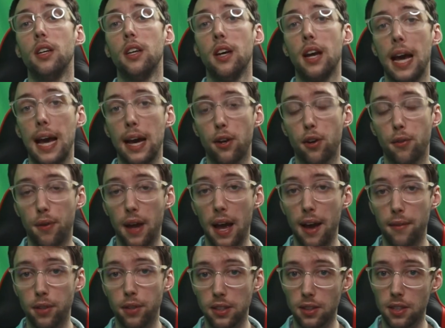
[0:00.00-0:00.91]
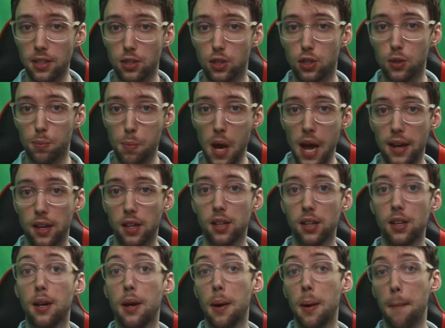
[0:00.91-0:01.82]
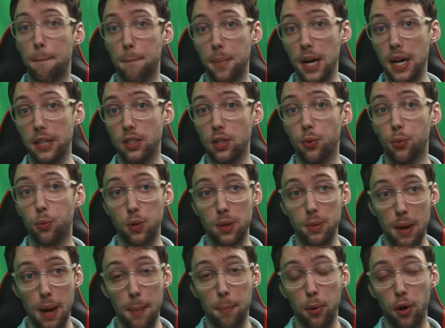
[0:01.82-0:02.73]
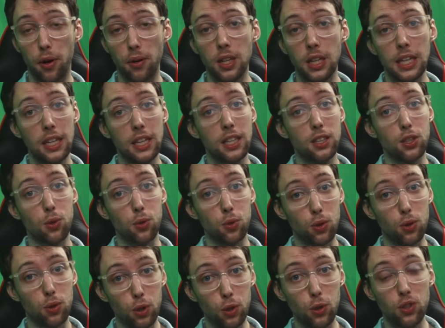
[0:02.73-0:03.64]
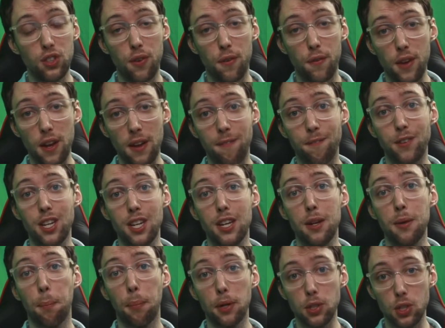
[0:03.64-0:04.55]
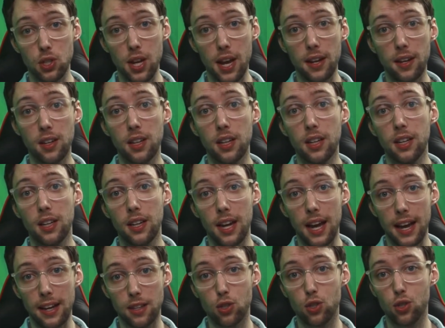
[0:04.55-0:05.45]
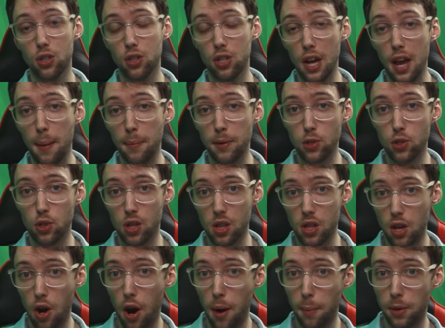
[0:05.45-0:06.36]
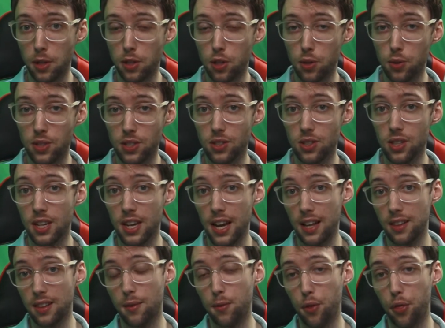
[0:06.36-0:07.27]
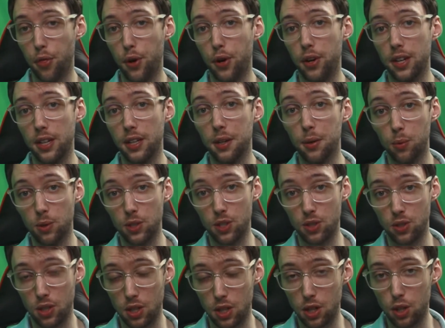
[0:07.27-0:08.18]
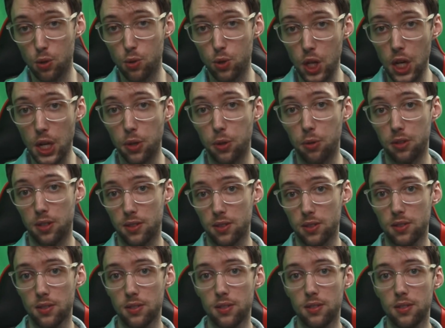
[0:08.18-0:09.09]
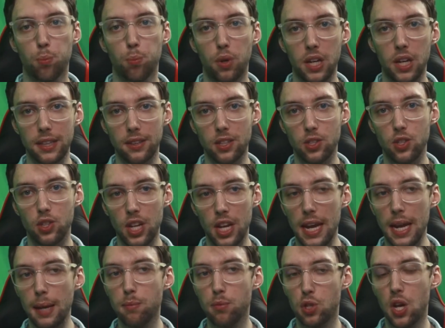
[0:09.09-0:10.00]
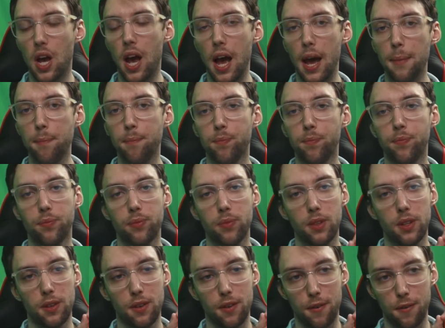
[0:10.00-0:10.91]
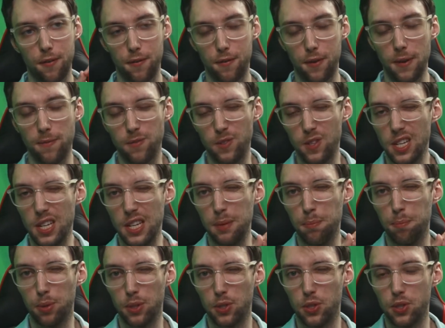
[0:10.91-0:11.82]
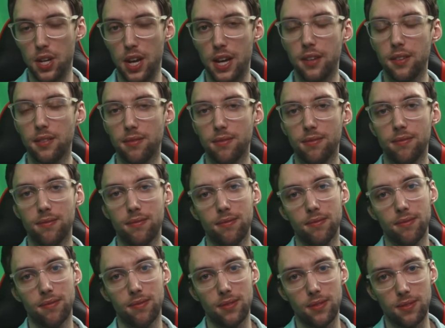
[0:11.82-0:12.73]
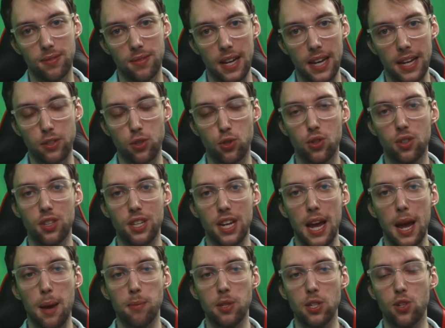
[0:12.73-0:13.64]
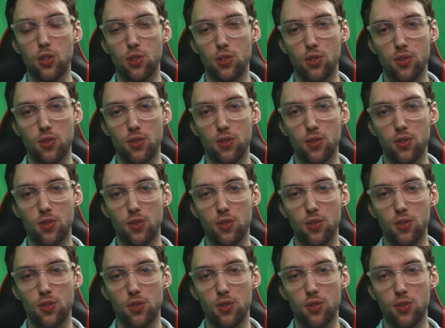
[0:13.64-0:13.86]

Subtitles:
out of having this spec. But remember, you lose 15% extra damage to the armored units at level 30, which is a huge hindrance. But at the same time, 15% extra damage is